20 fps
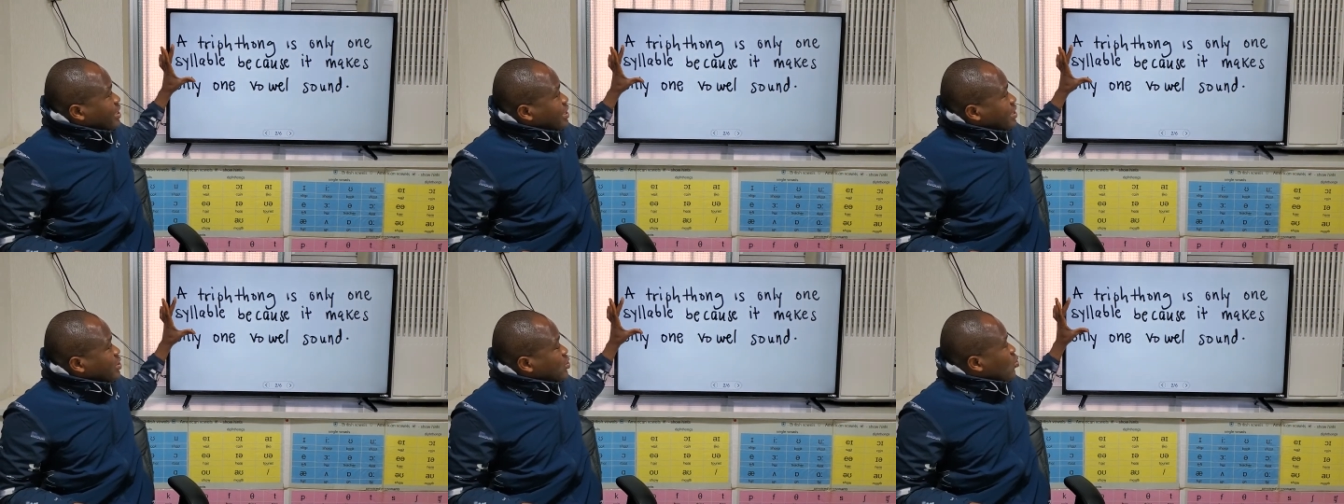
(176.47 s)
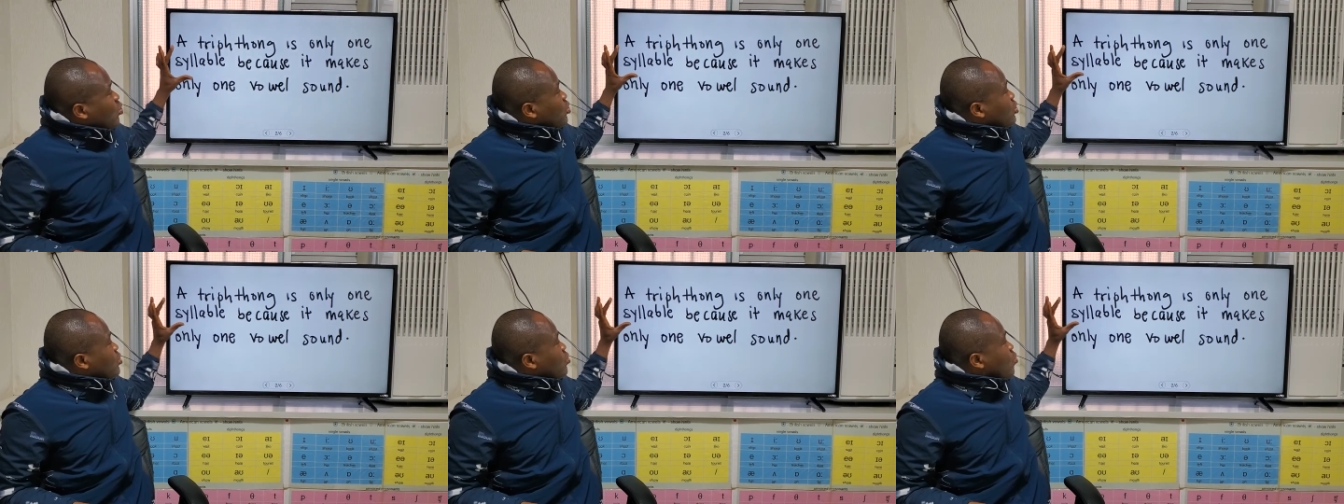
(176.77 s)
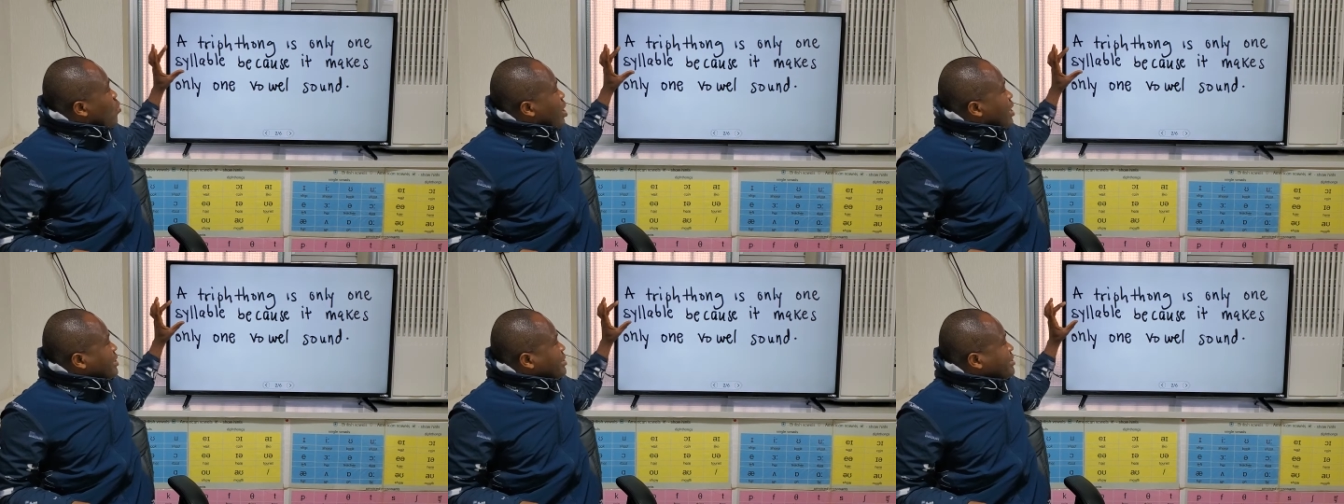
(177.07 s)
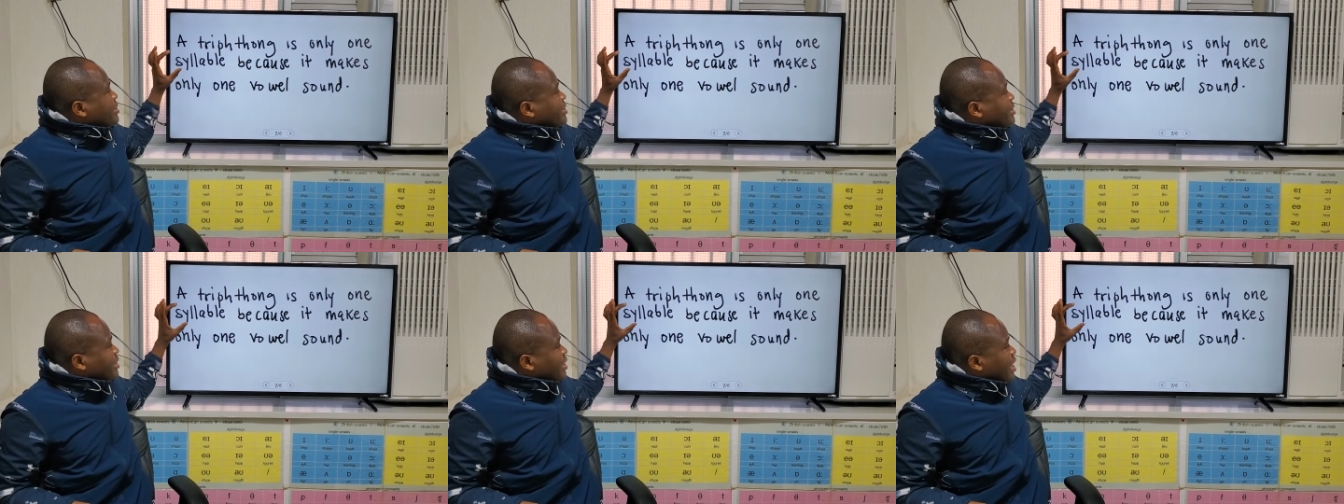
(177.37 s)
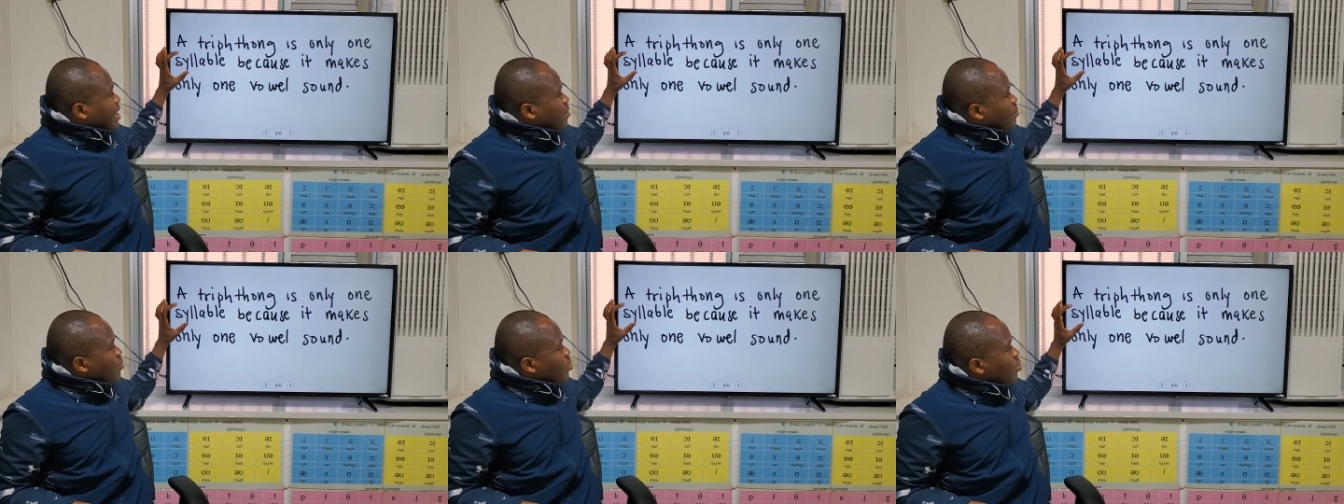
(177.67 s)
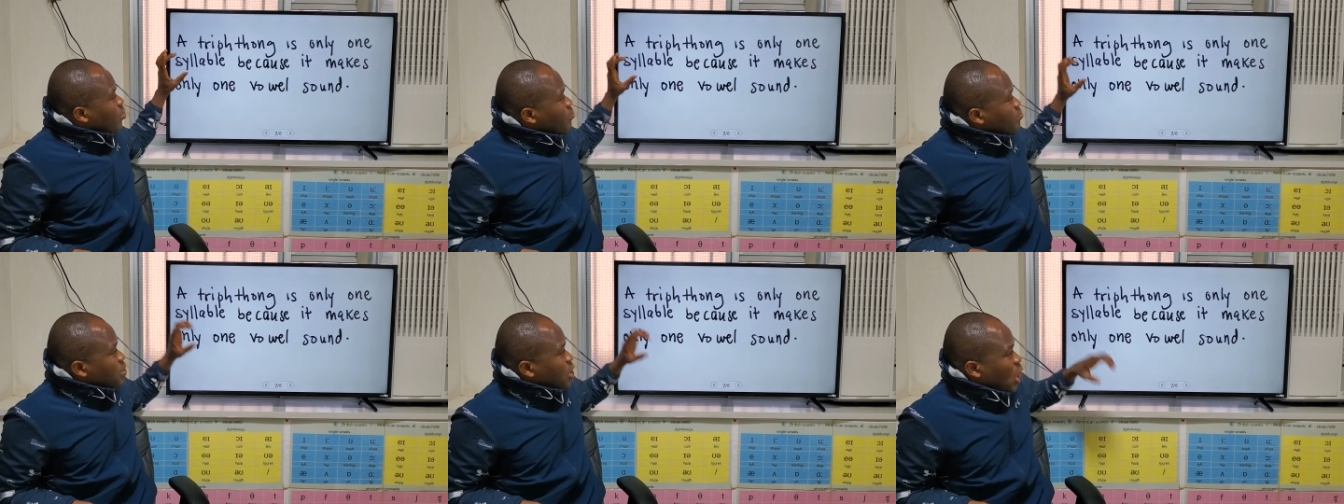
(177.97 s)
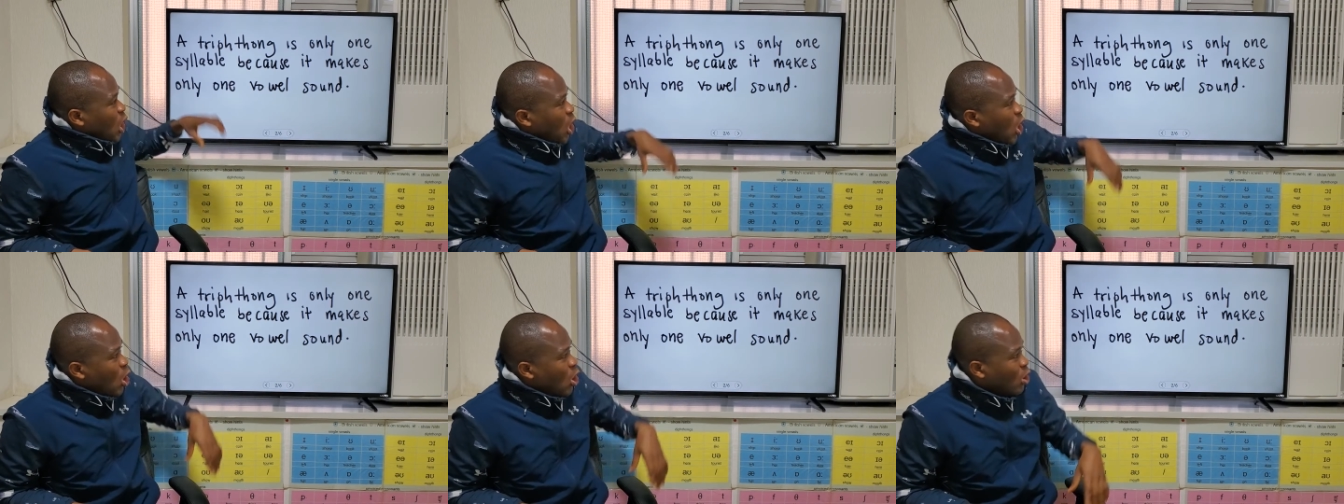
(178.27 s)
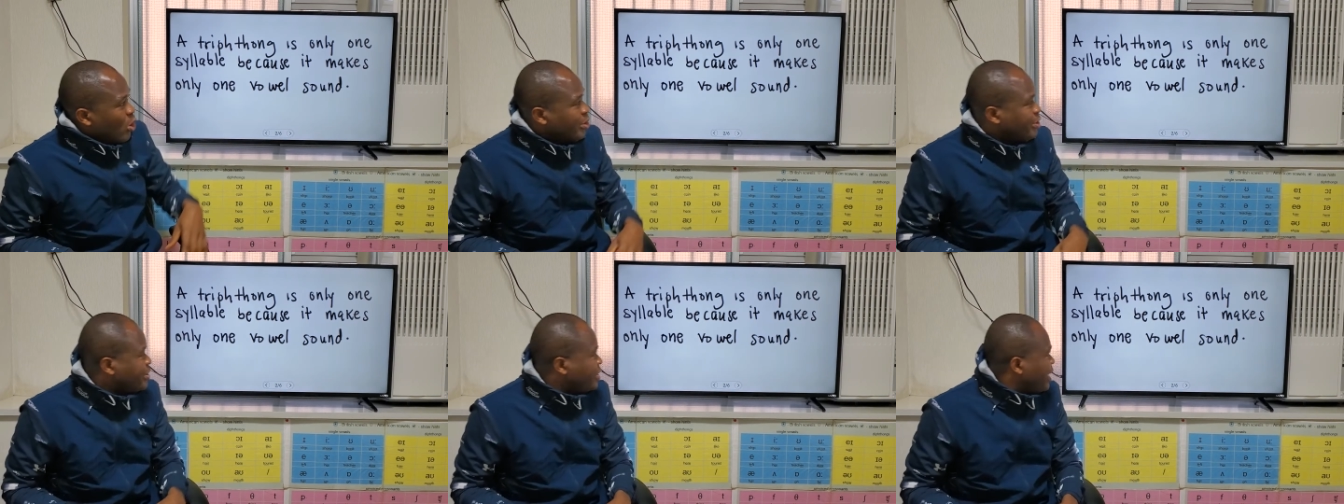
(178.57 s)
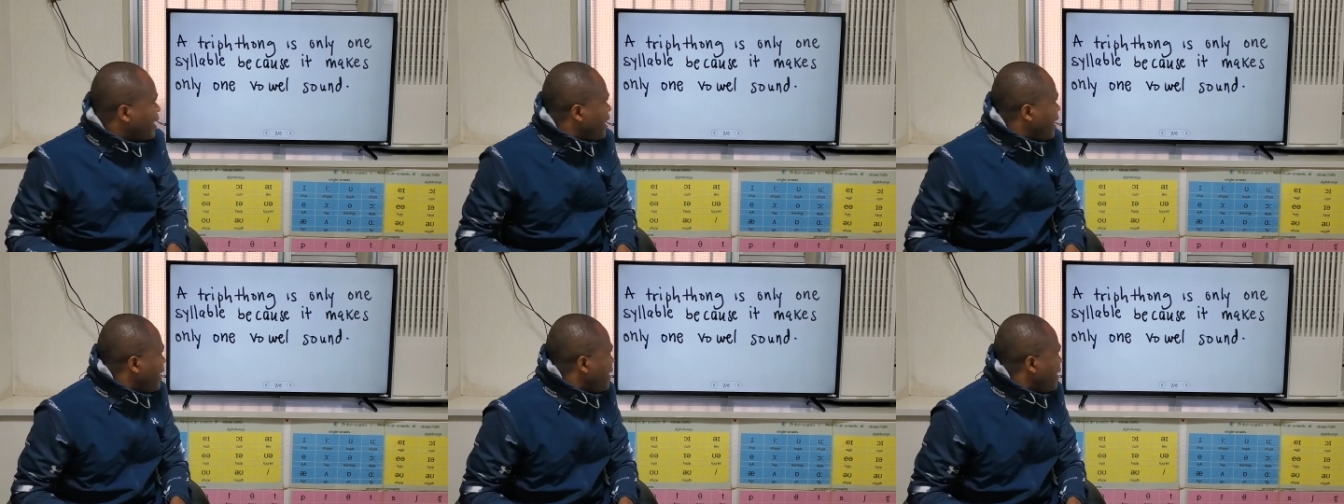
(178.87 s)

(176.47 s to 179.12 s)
is only one syllable because